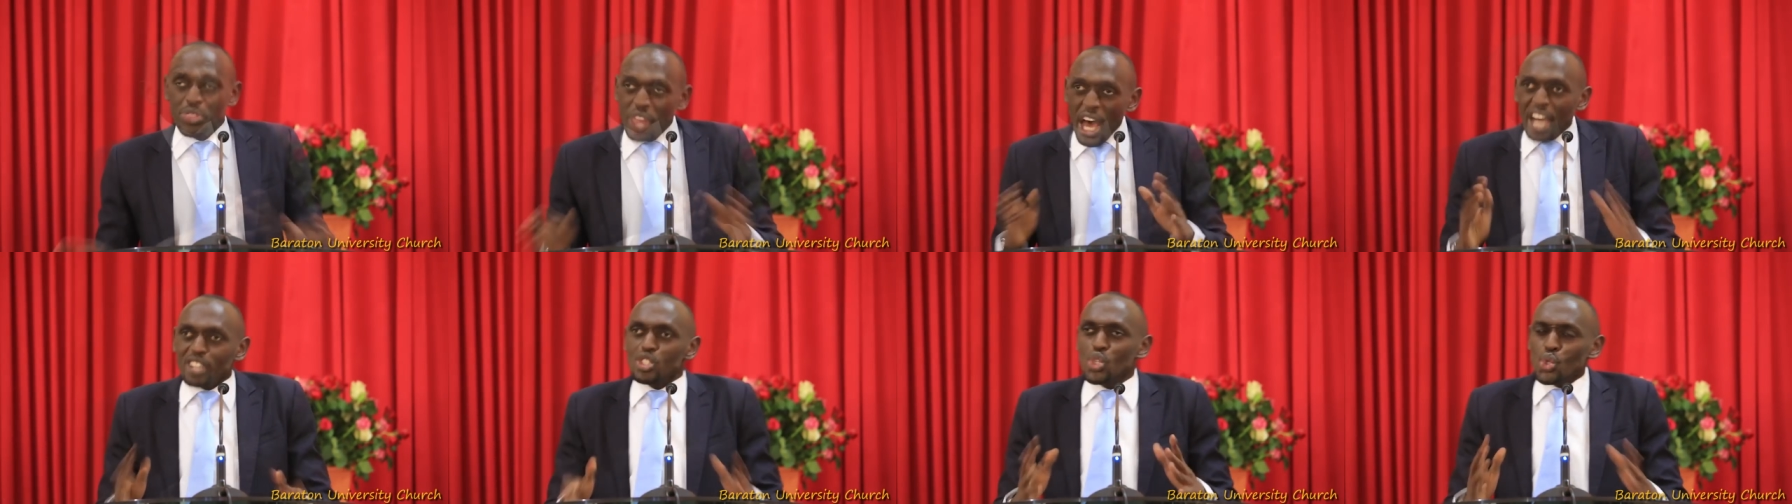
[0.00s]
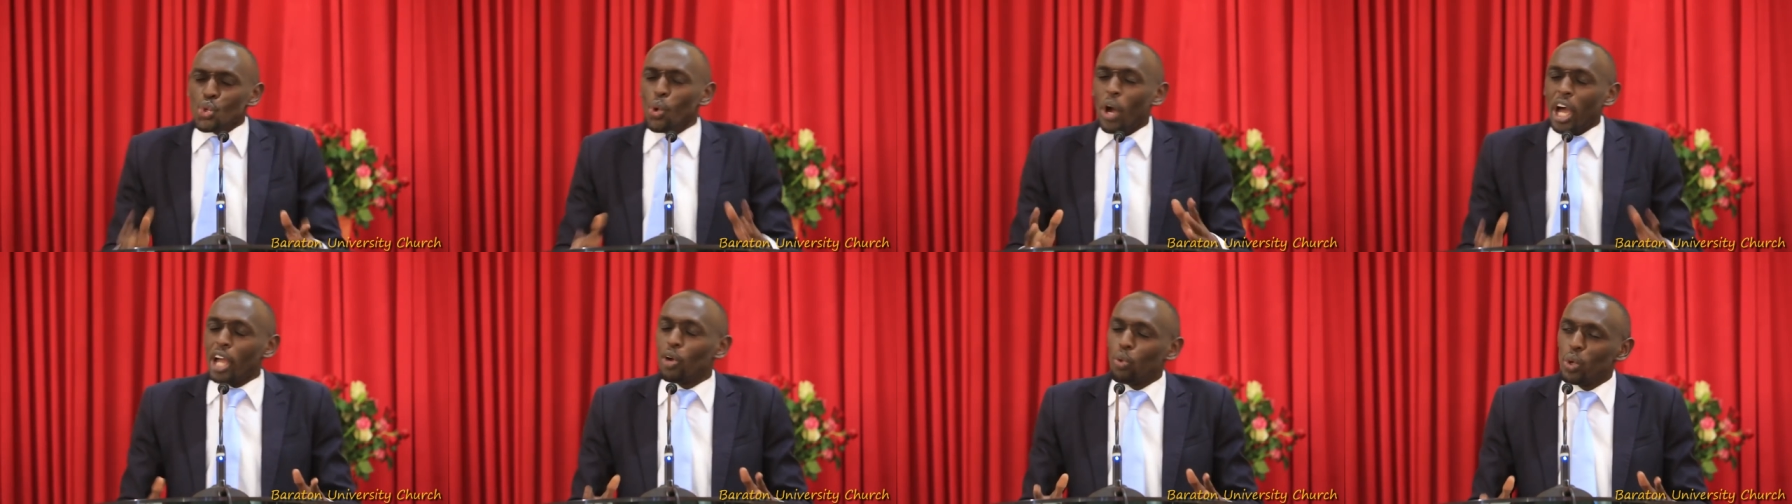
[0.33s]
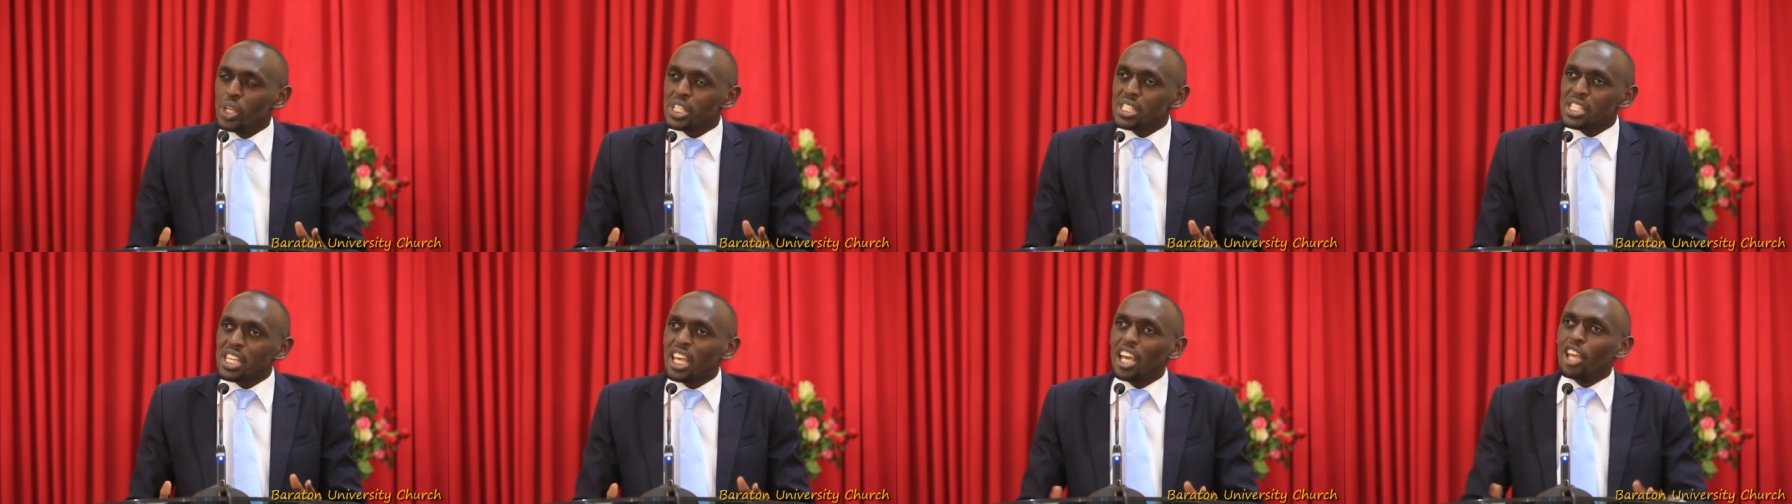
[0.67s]
that's why
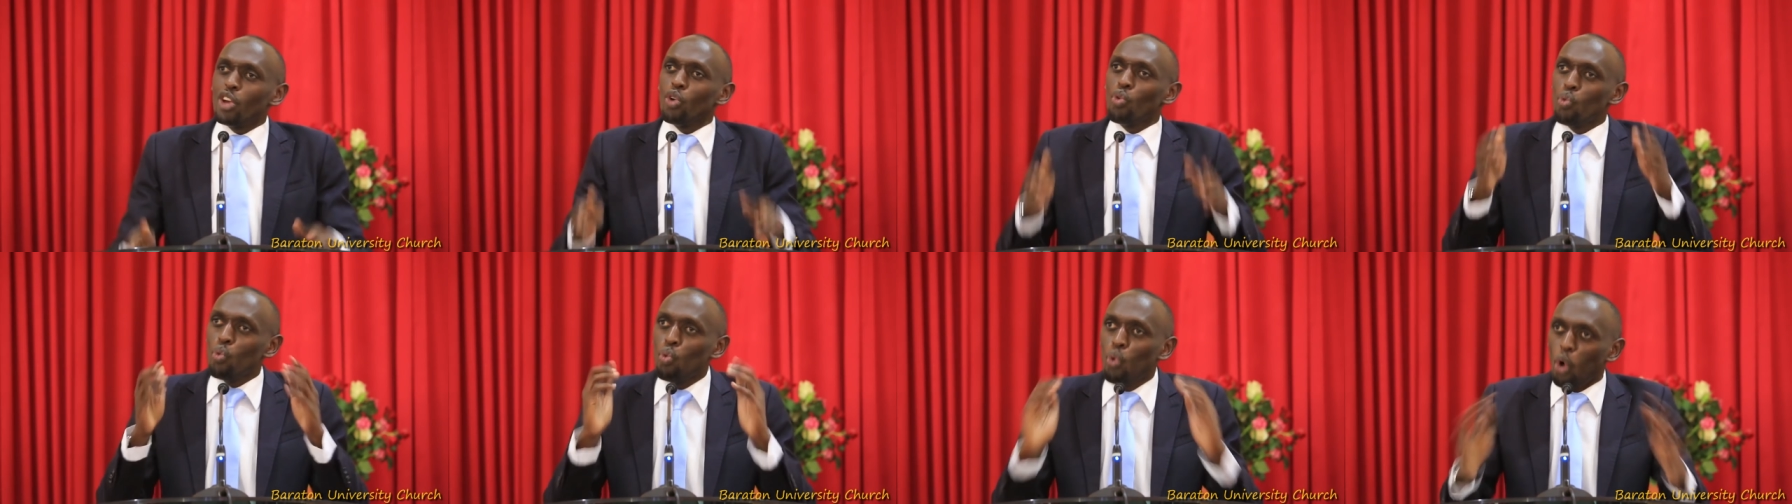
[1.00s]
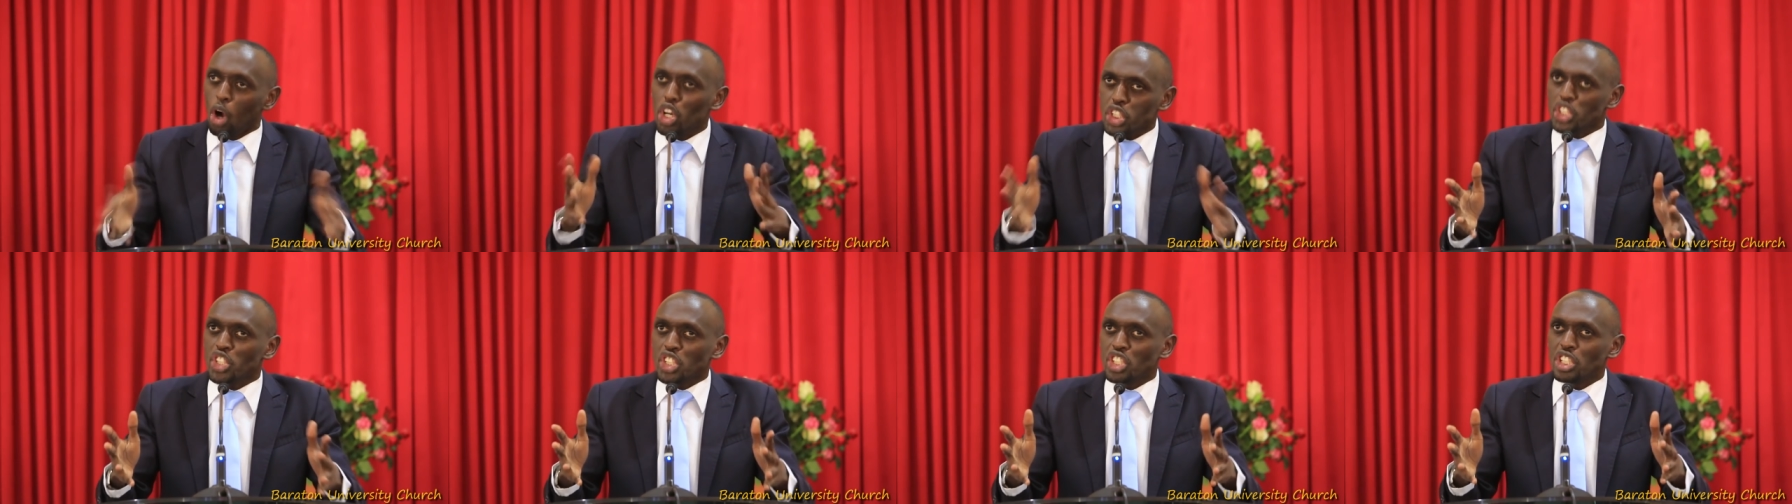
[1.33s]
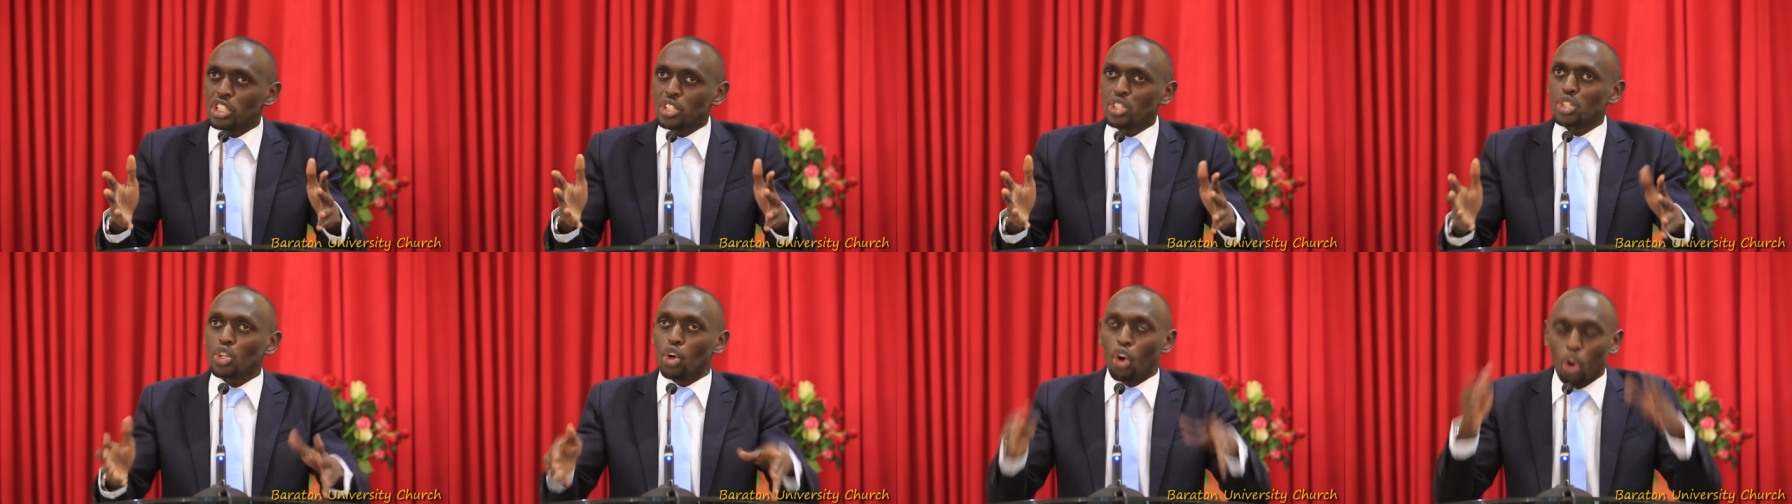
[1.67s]
we say, wash
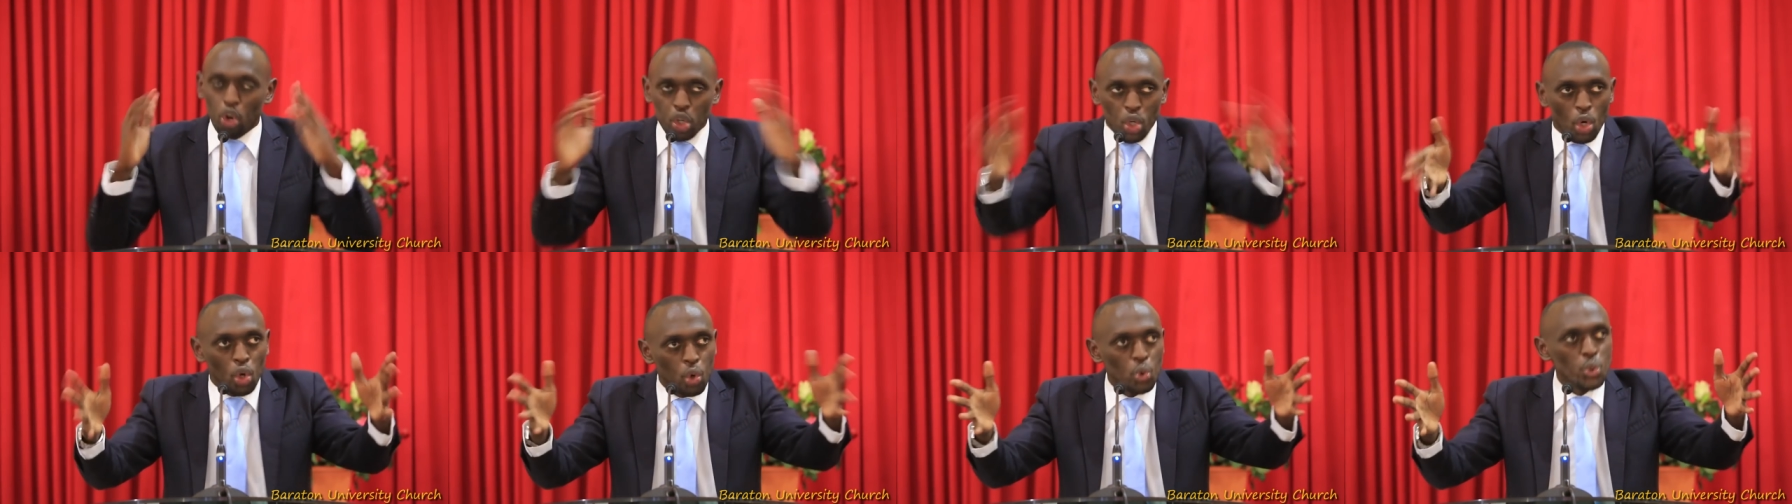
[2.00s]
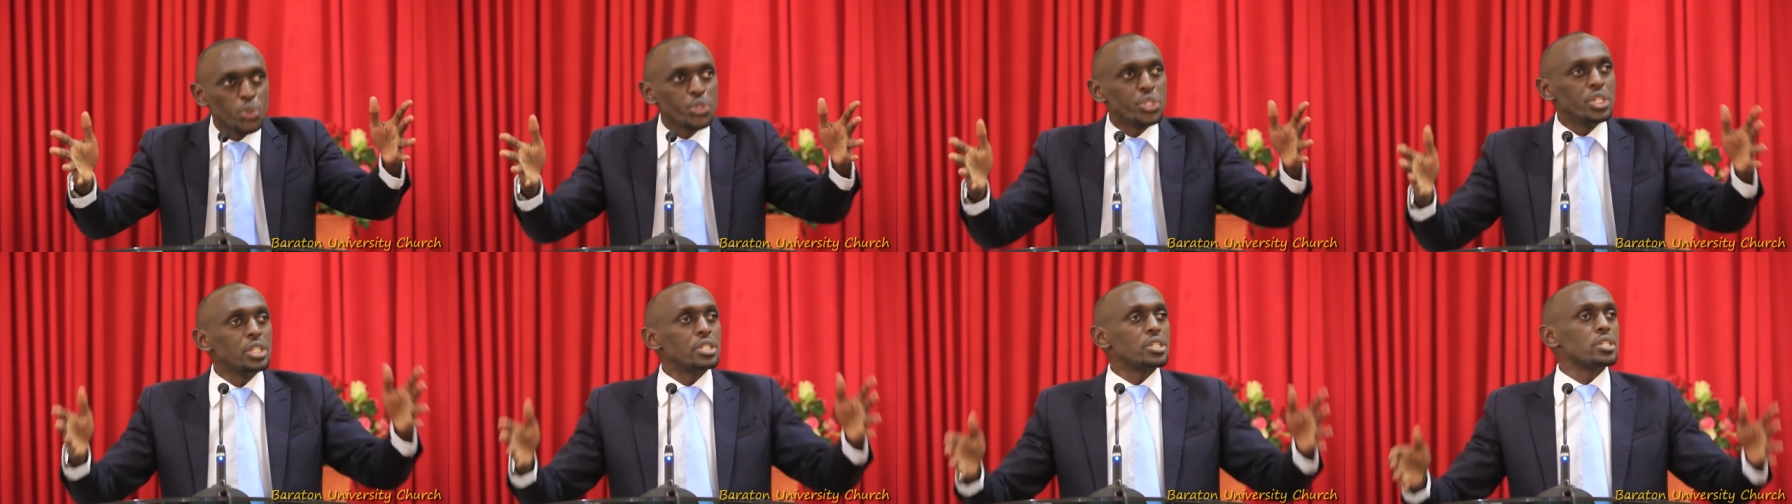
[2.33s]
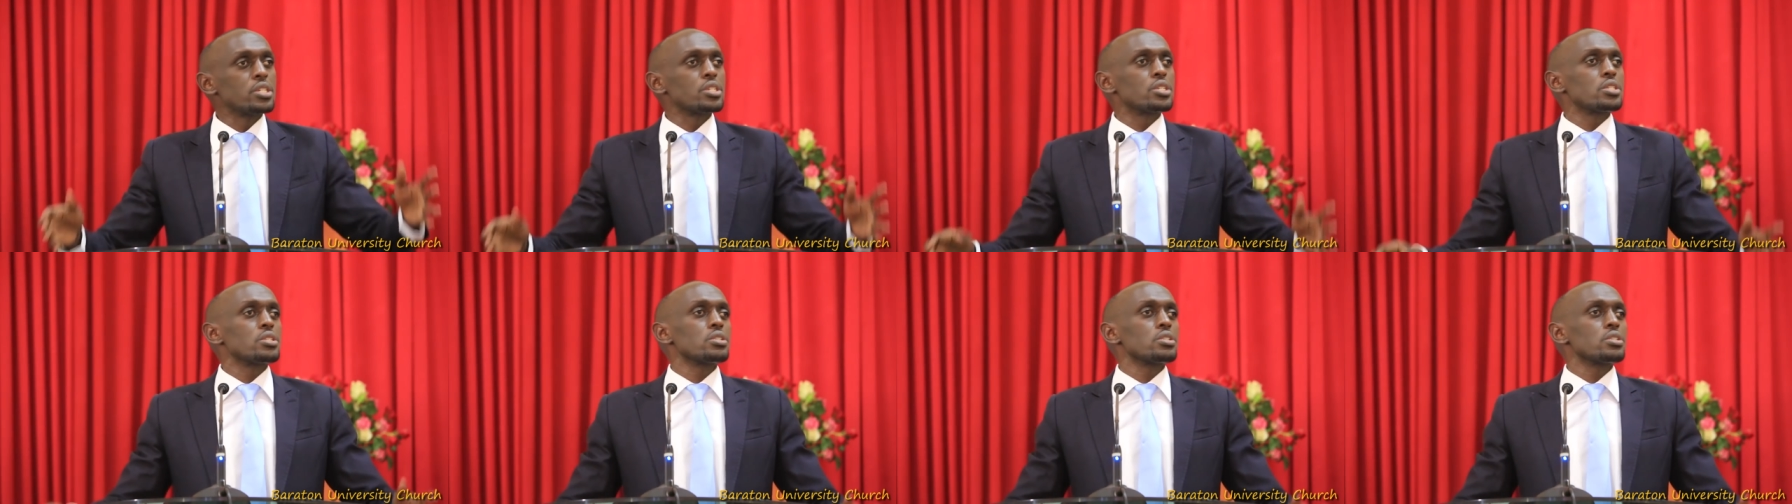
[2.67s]
it or lose it.